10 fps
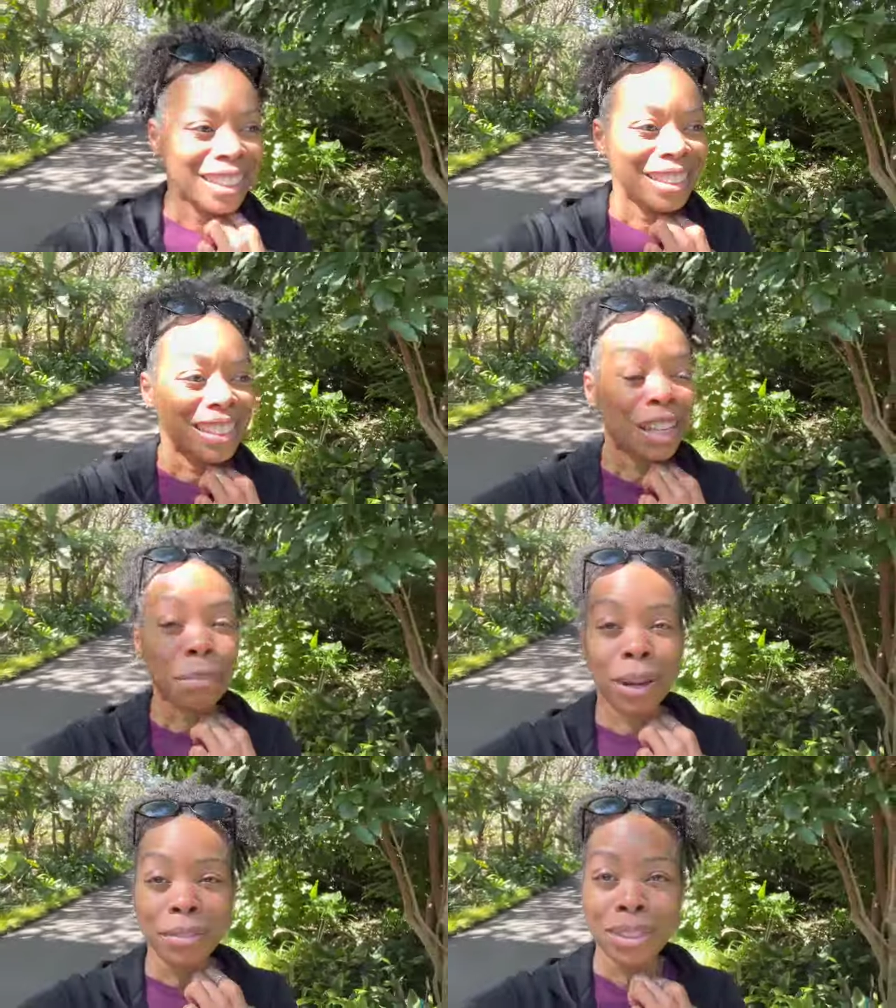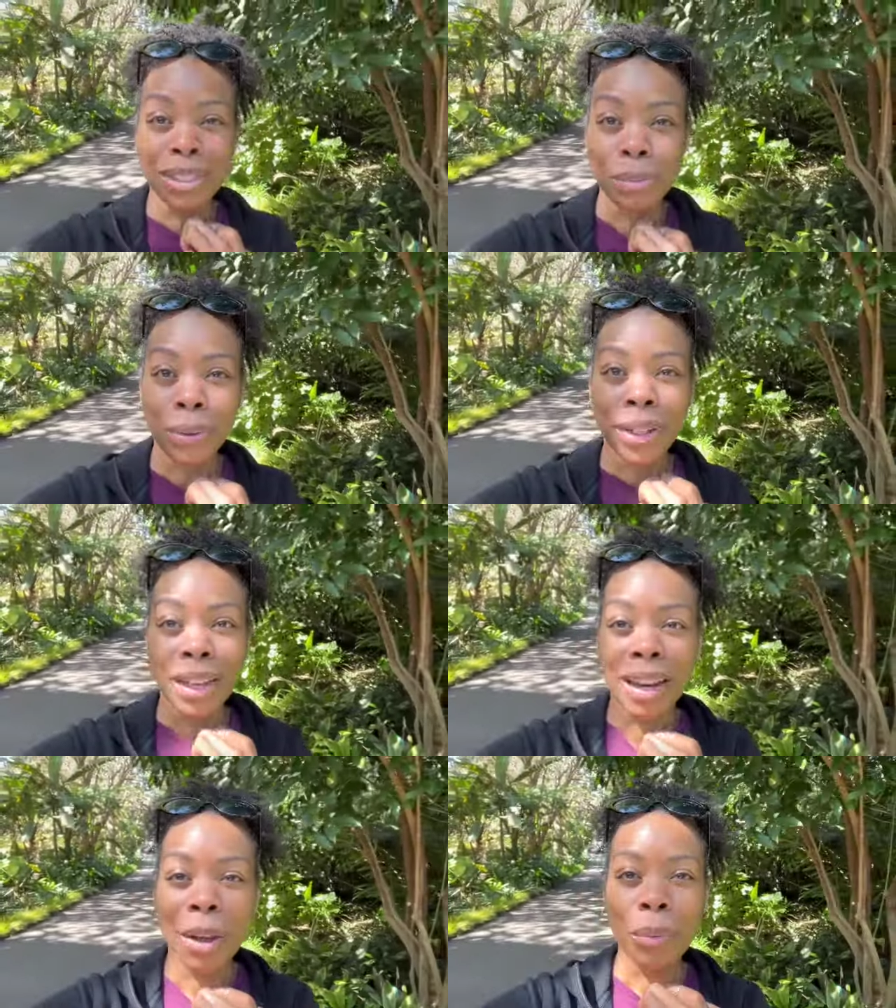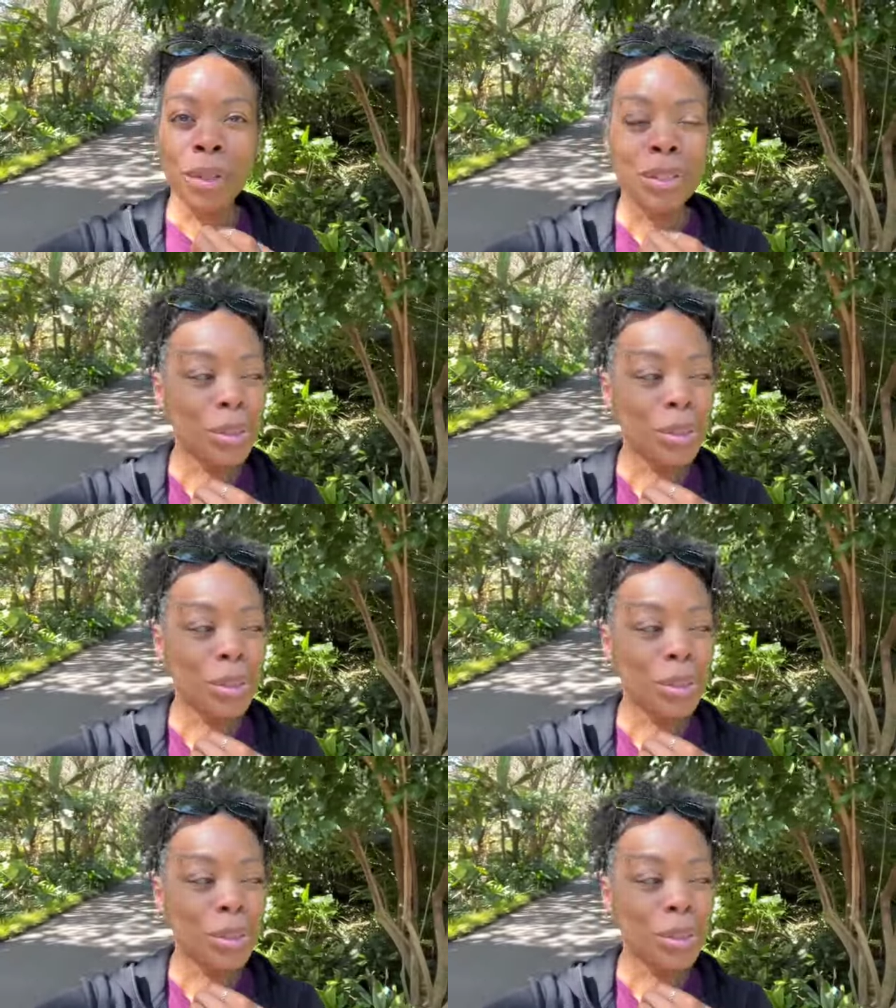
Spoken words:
to get breakfast this morning, and I went